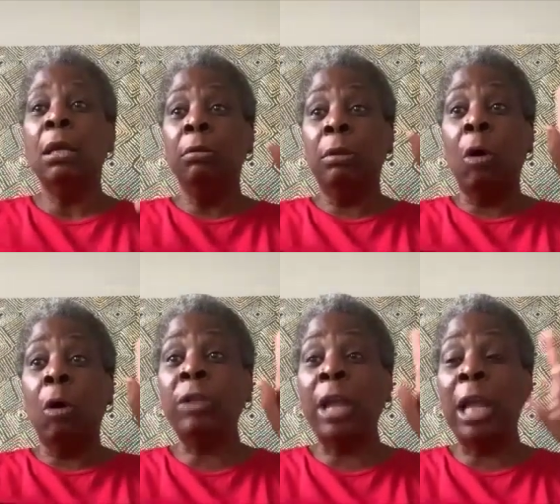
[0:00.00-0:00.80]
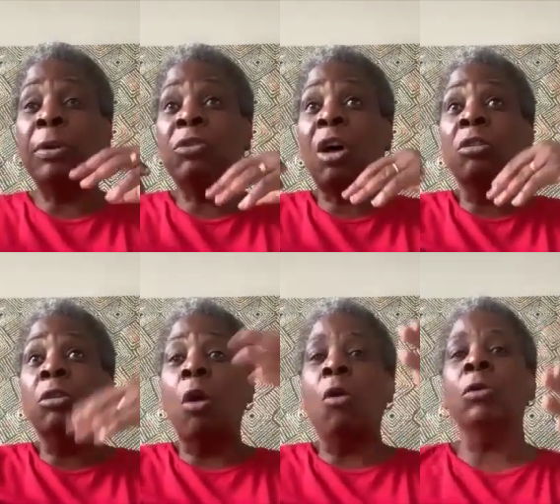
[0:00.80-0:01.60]
those statements
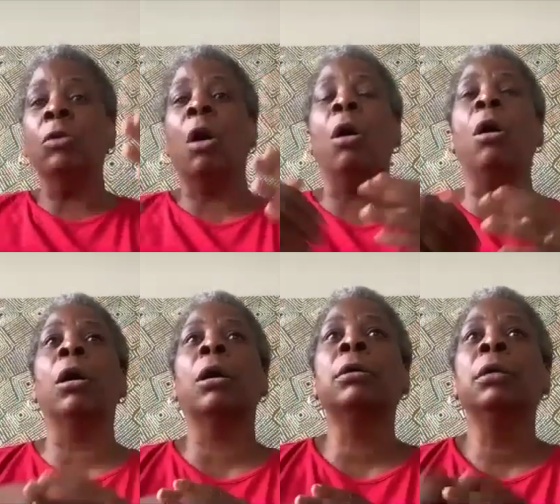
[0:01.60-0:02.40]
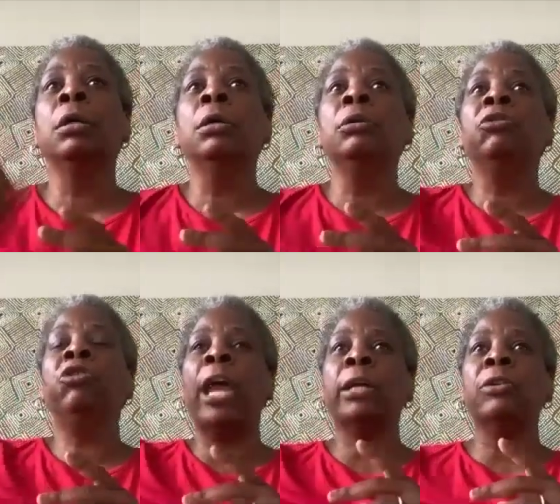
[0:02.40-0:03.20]
alone are
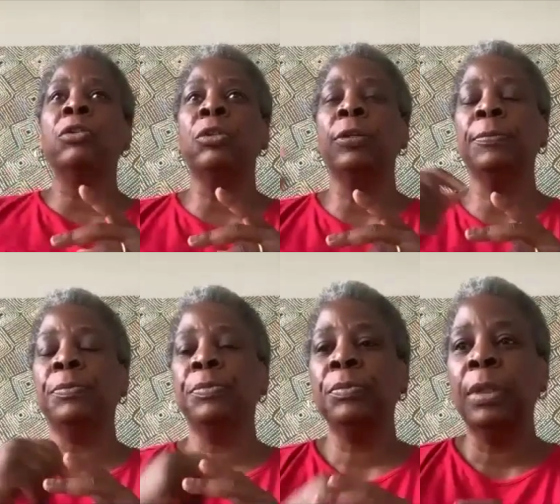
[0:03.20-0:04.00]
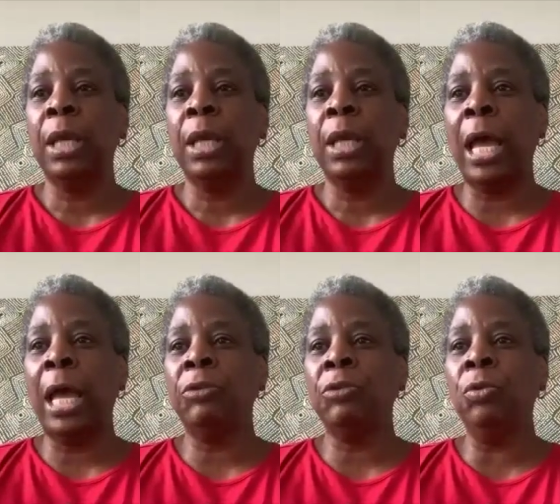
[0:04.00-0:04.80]
checks
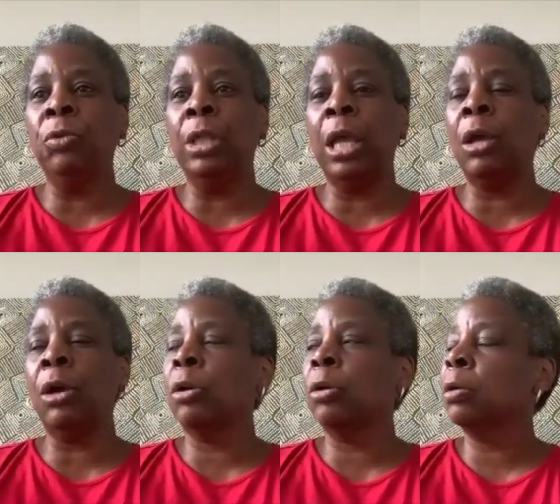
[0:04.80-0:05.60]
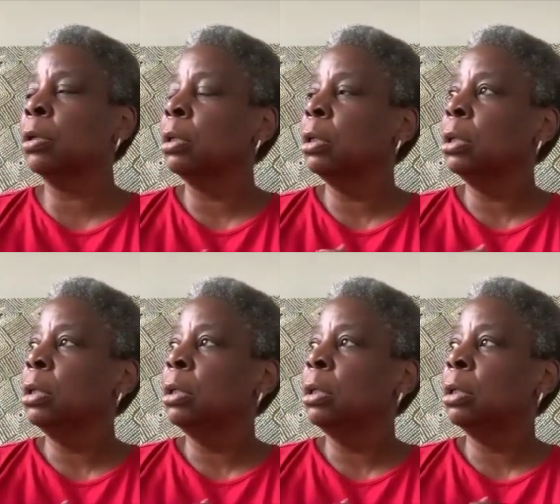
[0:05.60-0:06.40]
as to their
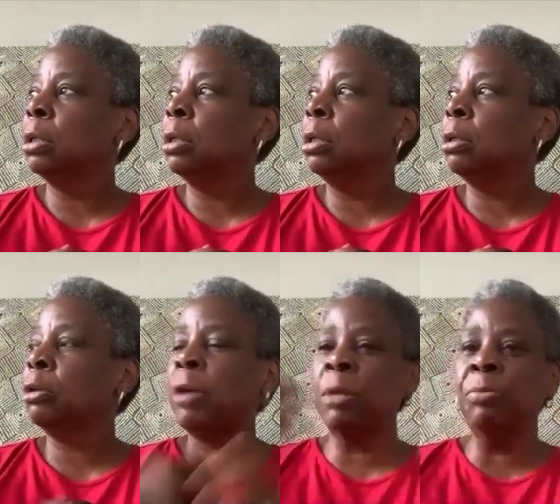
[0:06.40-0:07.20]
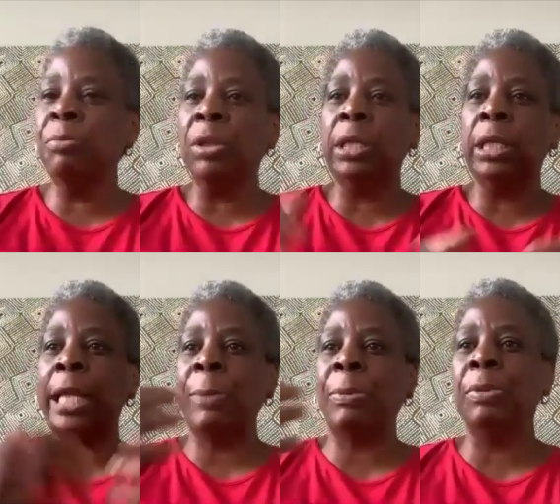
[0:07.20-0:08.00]
credibility and their
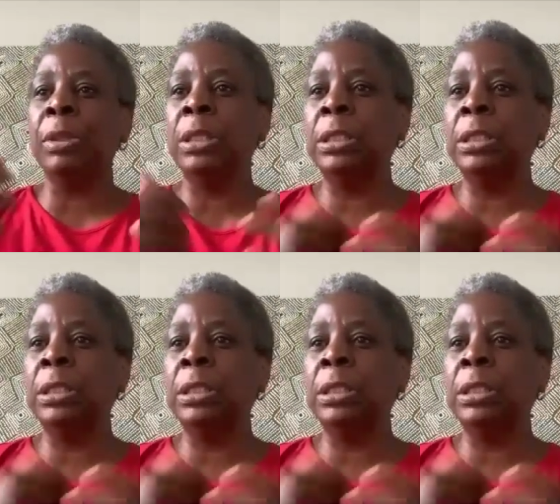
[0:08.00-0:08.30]
capabilities.